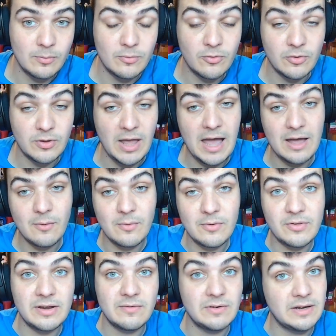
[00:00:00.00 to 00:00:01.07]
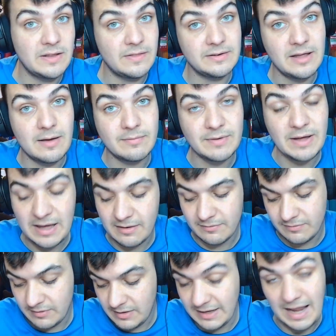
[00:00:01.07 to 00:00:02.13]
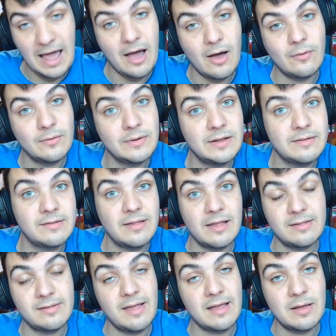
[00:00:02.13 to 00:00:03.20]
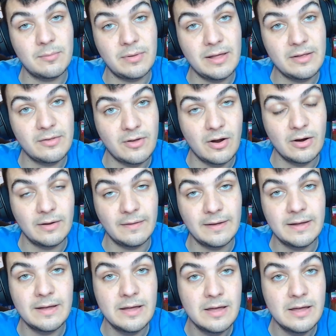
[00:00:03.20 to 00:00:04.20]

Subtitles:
So yeah, it wasn't even in the top 5, and now it's at second place currently.